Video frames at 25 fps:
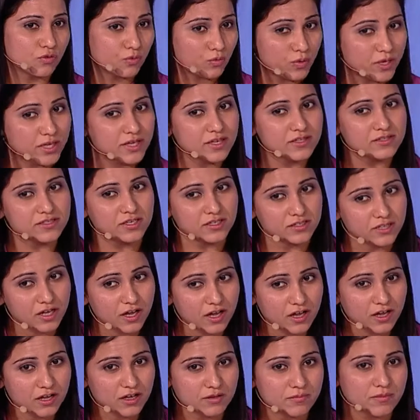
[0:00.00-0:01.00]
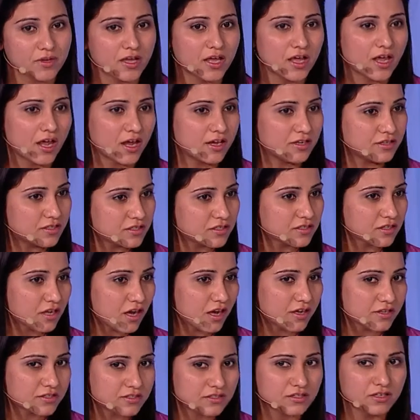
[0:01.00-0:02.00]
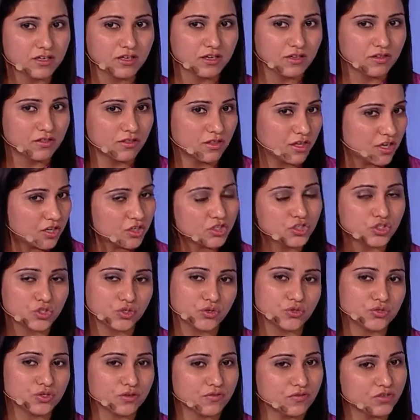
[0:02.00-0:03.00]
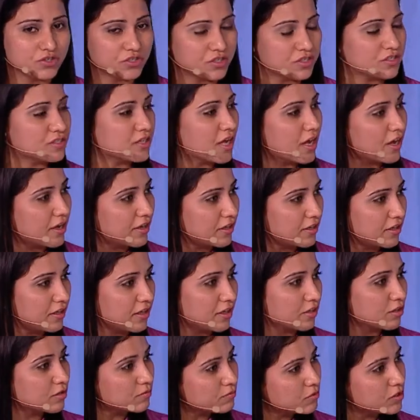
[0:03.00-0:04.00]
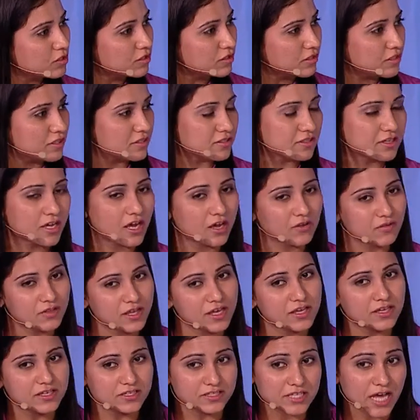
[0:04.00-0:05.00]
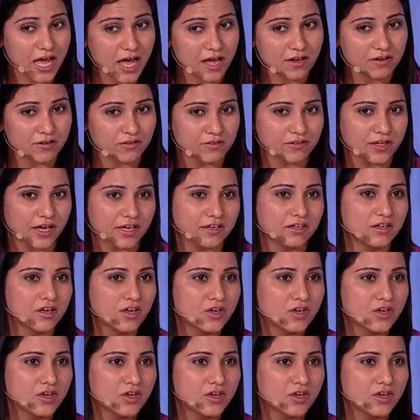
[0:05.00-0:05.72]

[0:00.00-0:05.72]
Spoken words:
weekends at a time and discuss the issues of their society and communities and how they can tackle that.